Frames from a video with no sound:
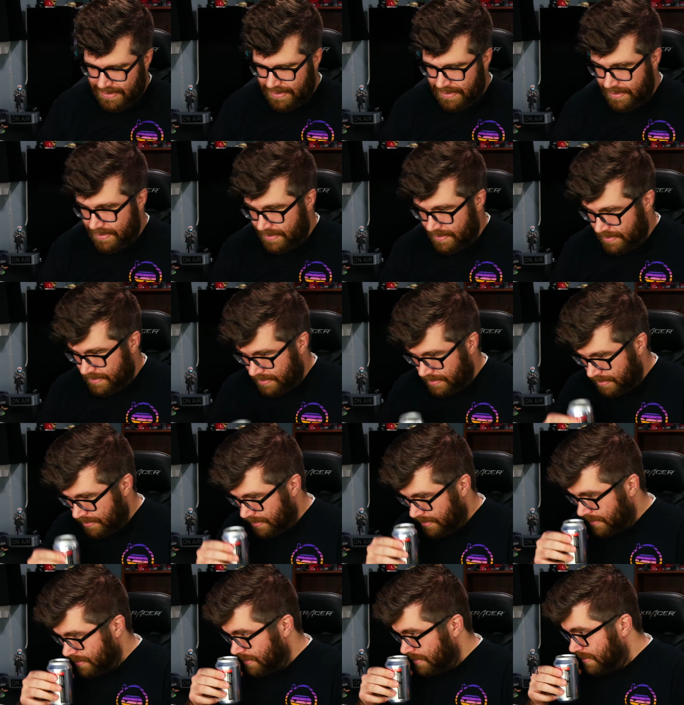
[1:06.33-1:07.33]

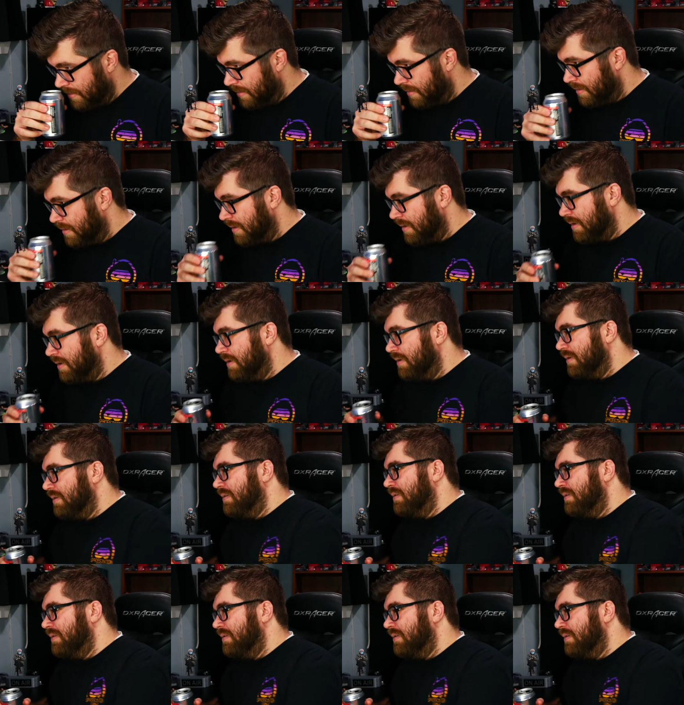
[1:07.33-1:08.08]
Nothing is said.